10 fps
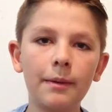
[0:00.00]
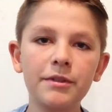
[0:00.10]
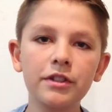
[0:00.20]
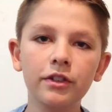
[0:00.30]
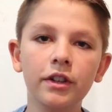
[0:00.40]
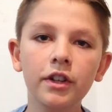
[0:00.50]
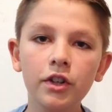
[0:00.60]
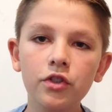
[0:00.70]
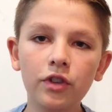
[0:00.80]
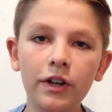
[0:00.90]
I'm still
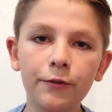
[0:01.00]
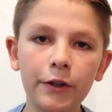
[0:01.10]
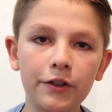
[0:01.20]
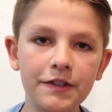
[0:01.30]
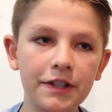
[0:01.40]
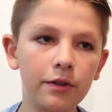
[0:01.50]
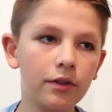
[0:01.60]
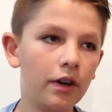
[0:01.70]
trying to figure this out.